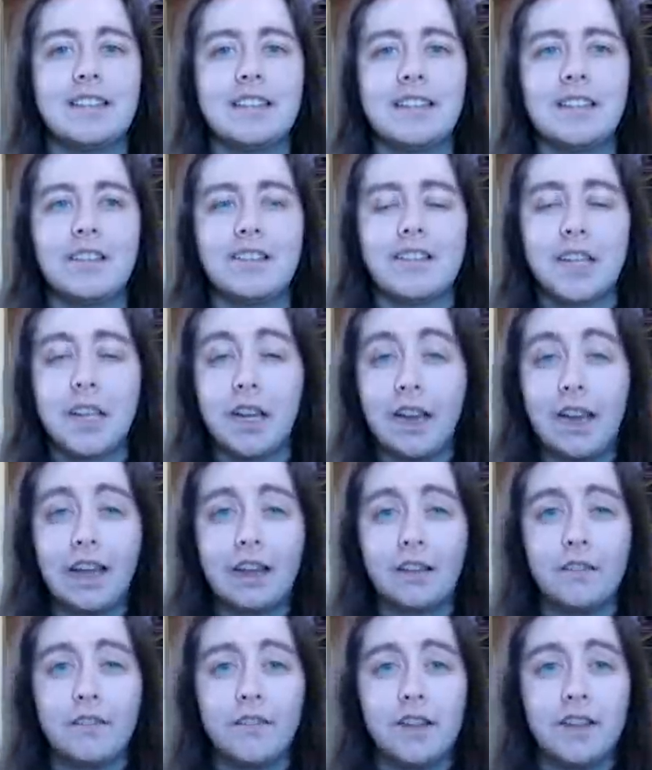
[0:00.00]
is there is a
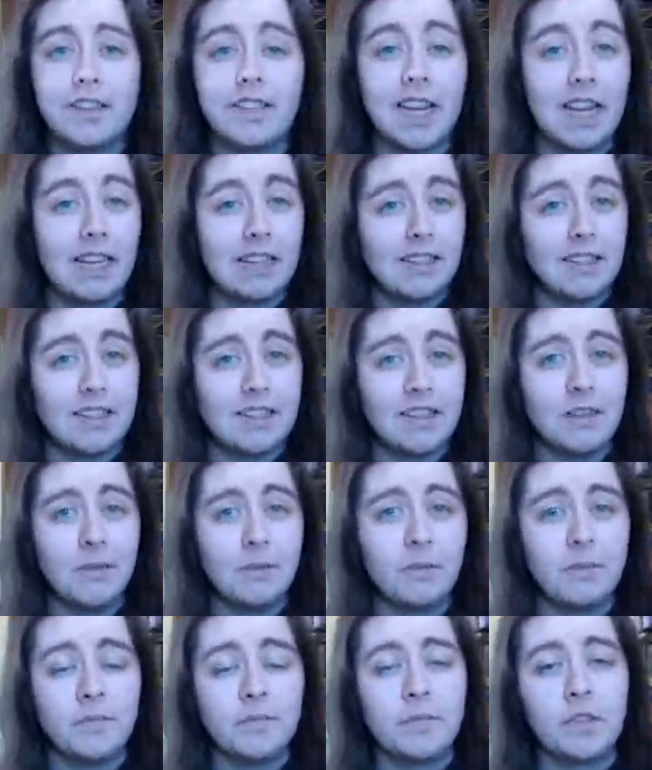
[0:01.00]
lack of
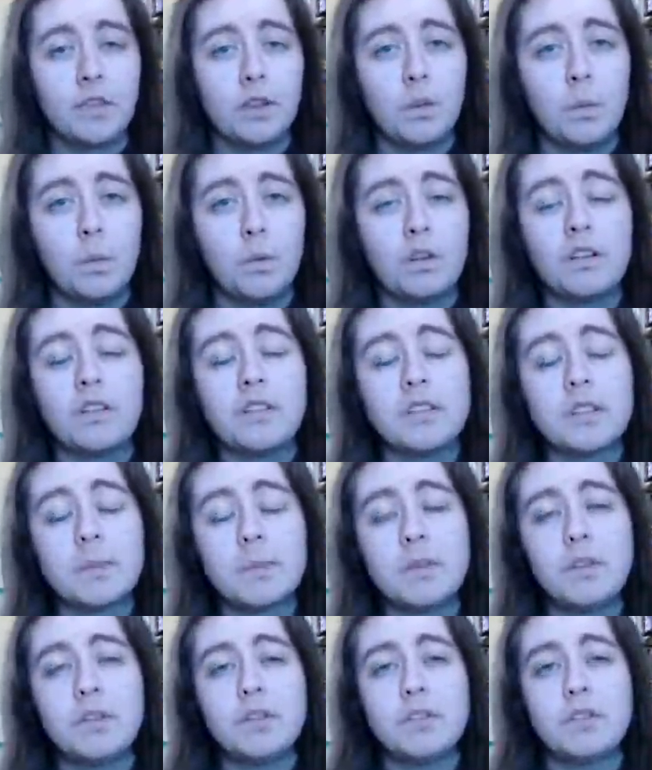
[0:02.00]
verticality. One of the
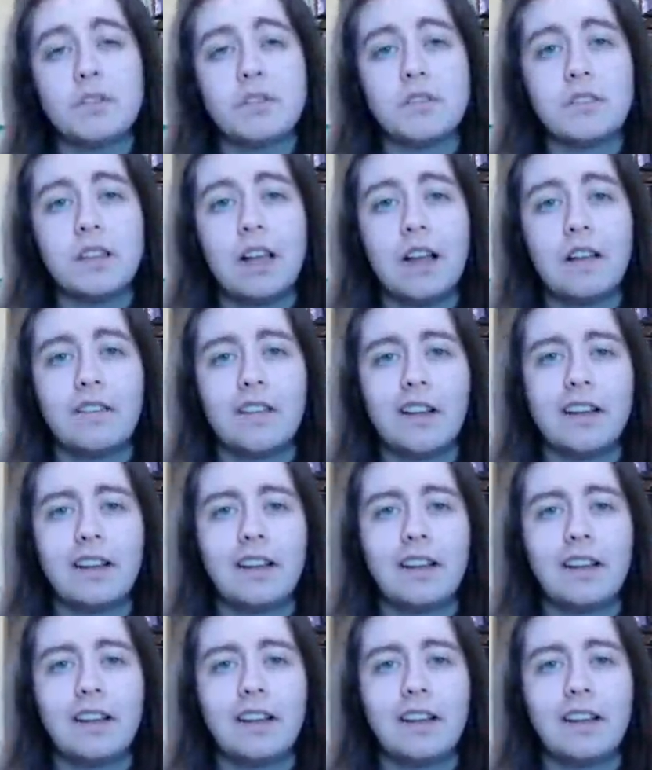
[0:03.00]
spawns does have